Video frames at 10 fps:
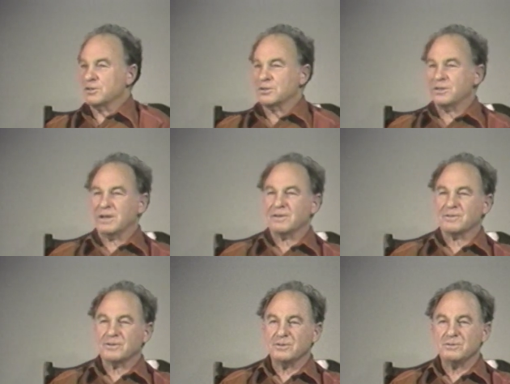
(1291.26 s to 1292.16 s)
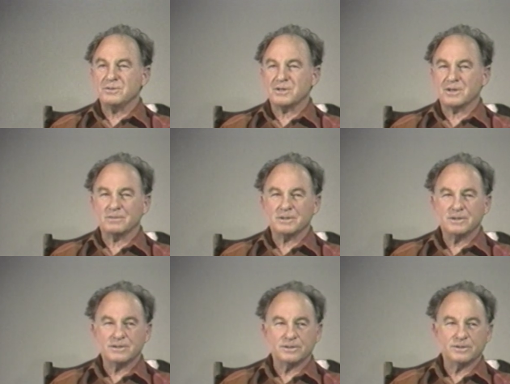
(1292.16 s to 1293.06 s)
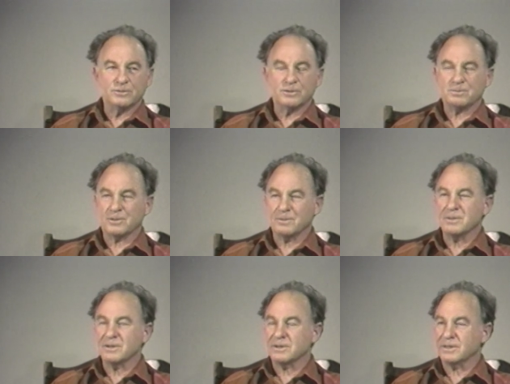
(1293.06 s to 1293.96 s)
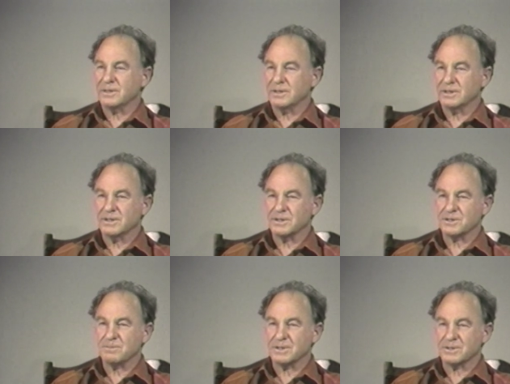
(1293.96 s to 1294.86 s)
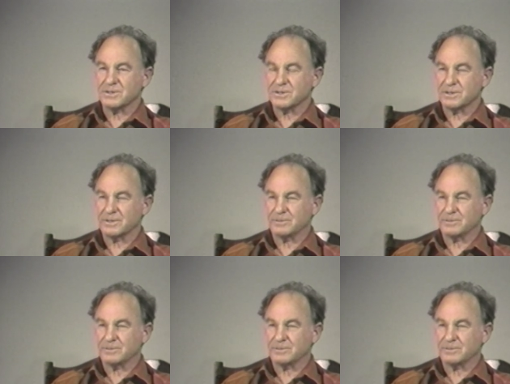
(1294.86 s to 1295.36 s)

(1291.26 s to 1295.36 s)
Good afternoon, gentlemen. You are permanently dismissed